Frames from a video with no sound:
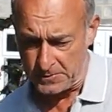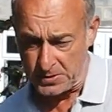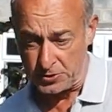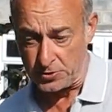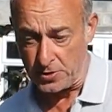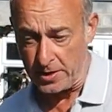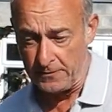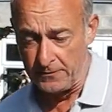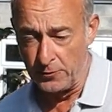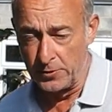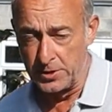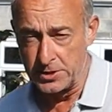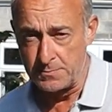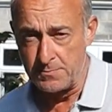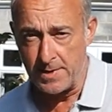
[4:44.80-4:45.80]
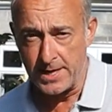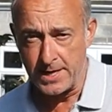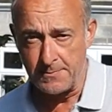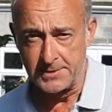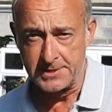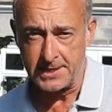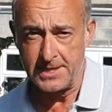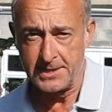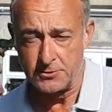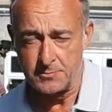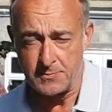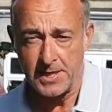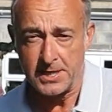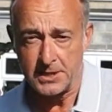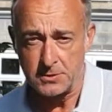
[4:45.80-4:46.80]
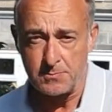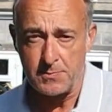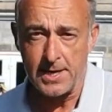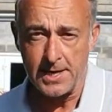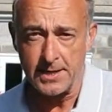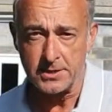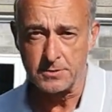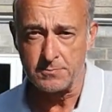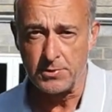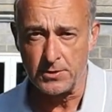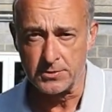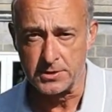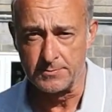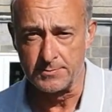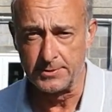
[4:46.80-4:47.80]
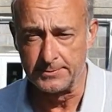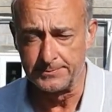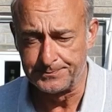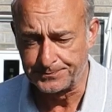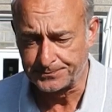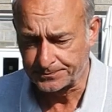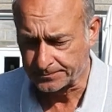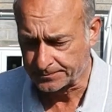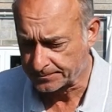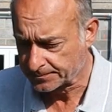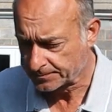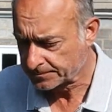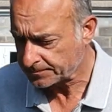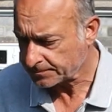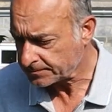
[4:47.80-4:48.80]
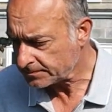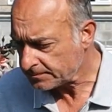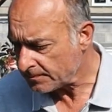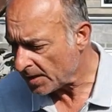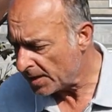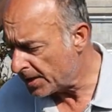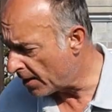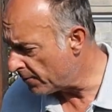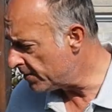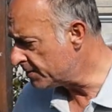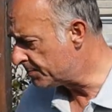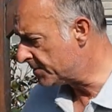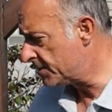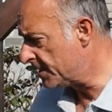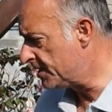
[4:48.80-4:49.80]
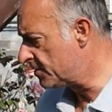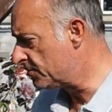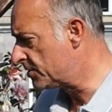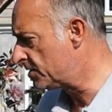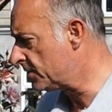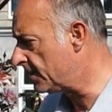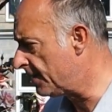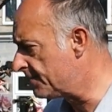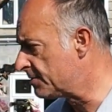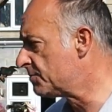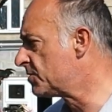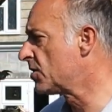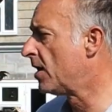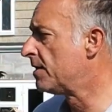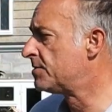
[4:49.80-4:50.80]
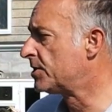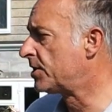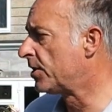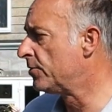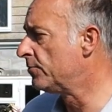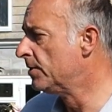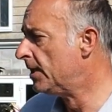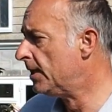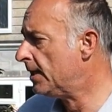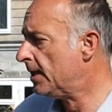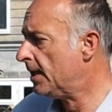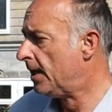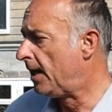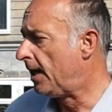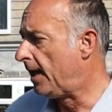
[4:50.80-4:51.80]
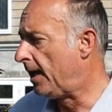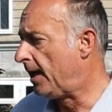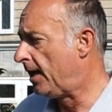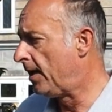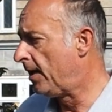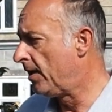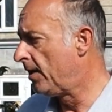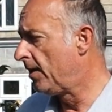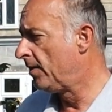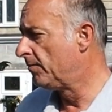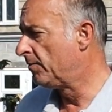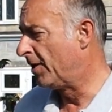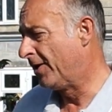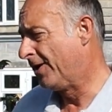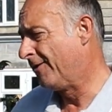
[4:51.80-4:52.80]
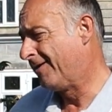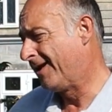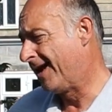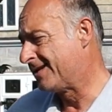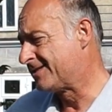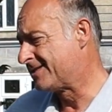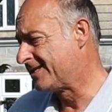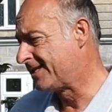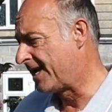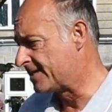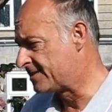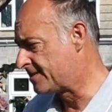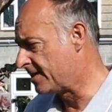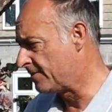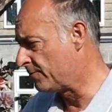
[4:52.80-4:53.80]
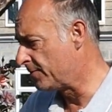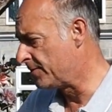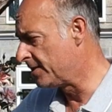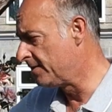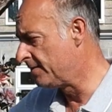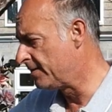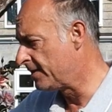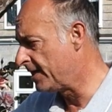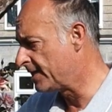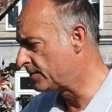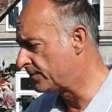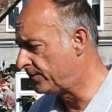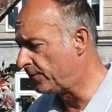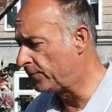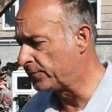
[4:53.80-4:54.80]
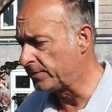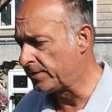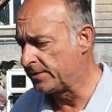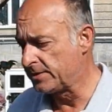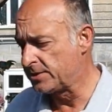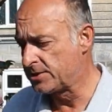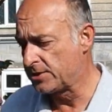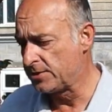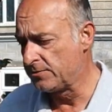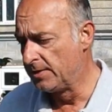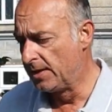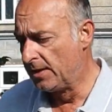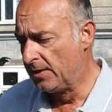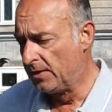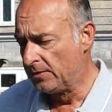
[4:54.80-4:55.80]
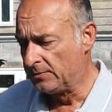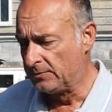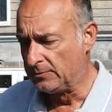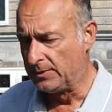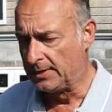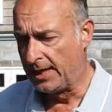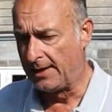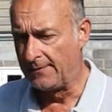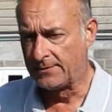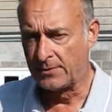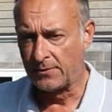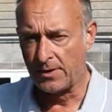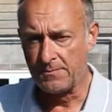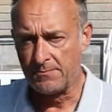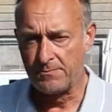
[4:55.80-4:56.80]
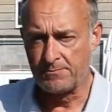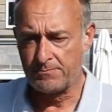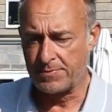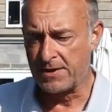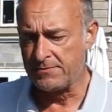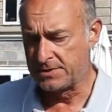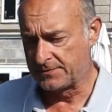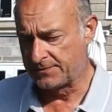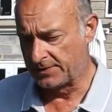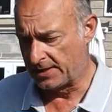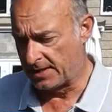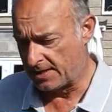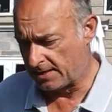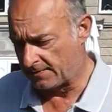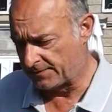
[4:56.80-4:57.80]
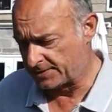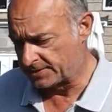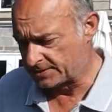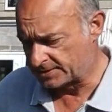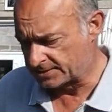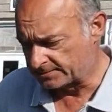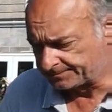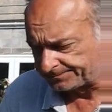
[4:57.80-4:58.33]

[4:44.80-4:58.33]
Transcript: Try and avoid as many potatoes being speared as possible. Now, these potatoes still have some time to go, and I would hazard a guess that within the next fortnight or so we'll have quite bountiful harvests.